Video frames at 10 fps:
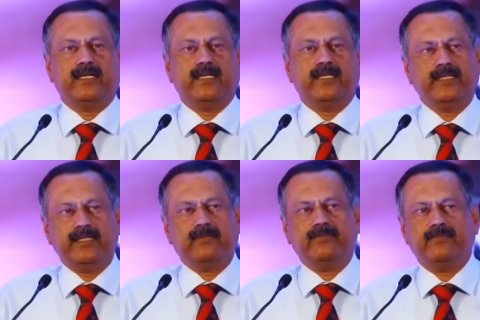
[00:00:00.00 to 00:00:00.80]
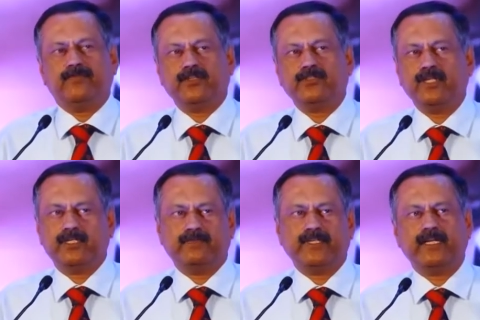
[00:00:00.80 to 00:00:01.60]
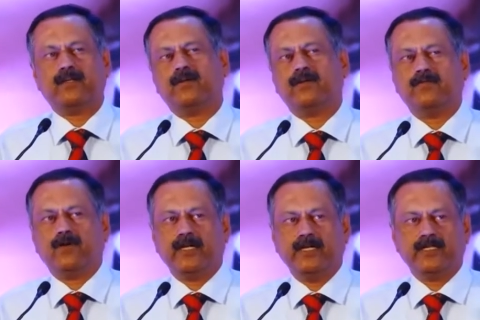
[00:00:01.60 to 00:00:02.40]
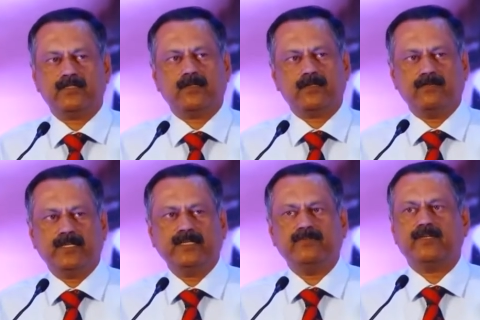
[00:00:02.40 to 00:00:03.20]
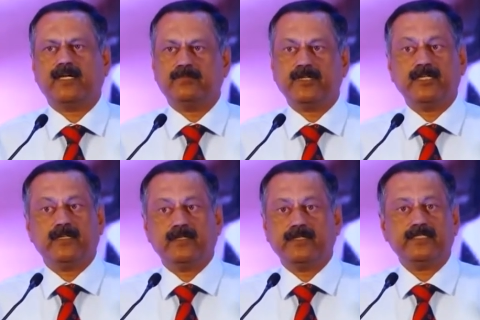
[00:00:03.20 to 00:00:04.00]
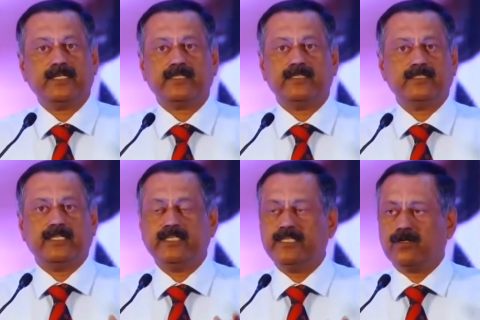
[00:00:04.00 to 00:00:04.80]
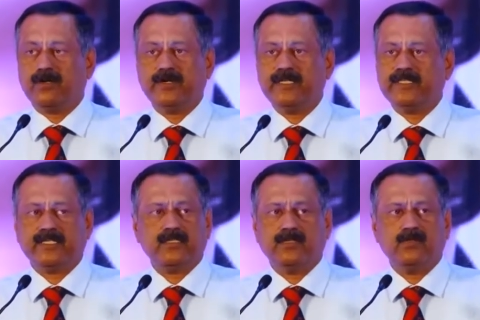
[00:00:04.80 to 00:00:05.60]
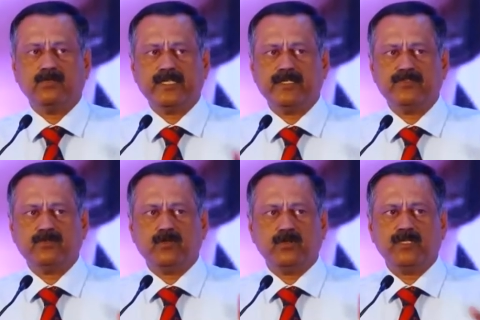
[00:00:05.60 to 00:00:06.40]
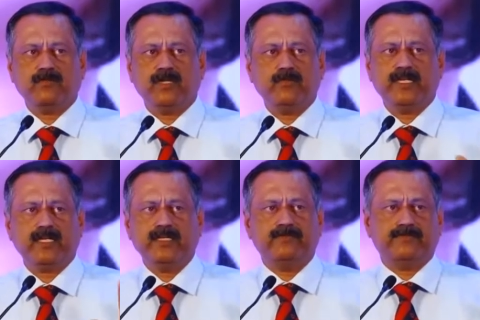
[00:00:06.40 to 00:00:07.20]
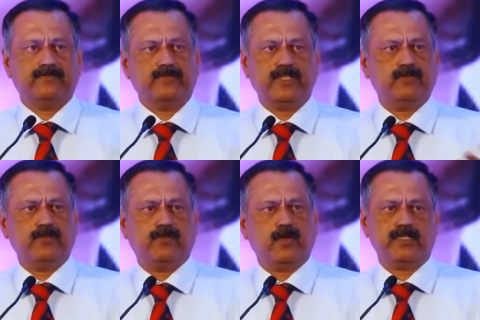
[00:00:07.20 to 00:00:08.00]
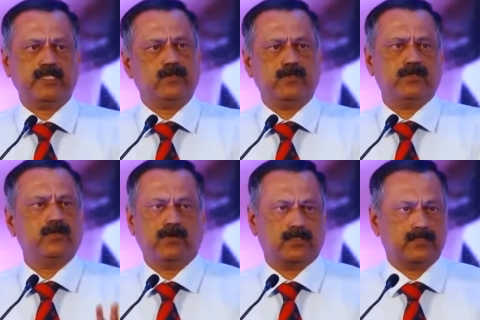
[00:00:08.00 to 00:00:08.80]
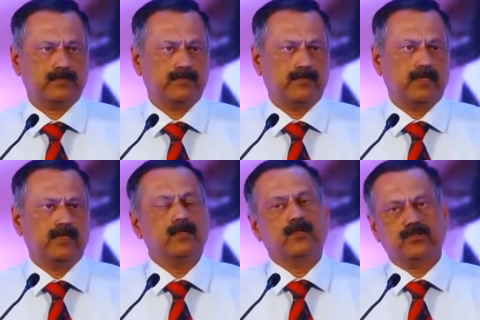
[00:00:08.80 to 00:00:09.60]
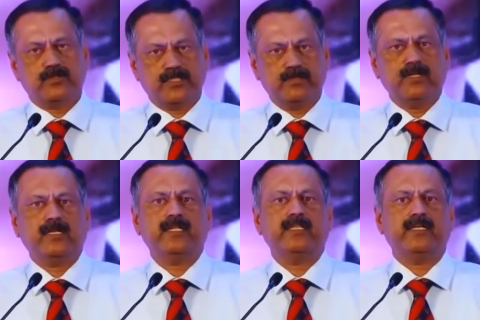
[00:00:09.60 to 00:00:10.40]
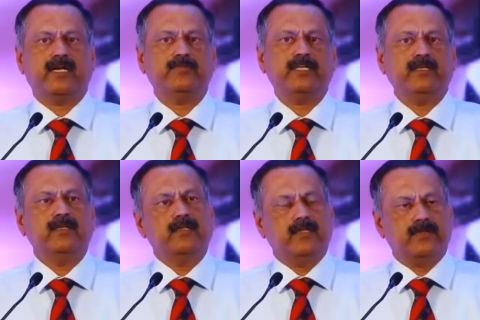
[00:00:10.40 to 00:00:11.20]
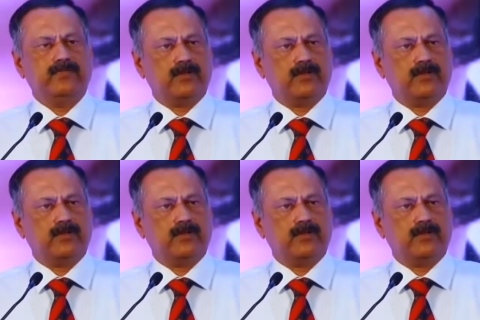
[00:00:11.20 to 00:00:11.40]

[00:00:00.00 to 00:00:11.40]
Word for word: In India, we are fortunate. We get a lot of holidays, a lot of leave, but in other sectors and in the corporate sector, no one gives you more than 1 week leave, whether you fall sick or you don't. So similarly in the army, if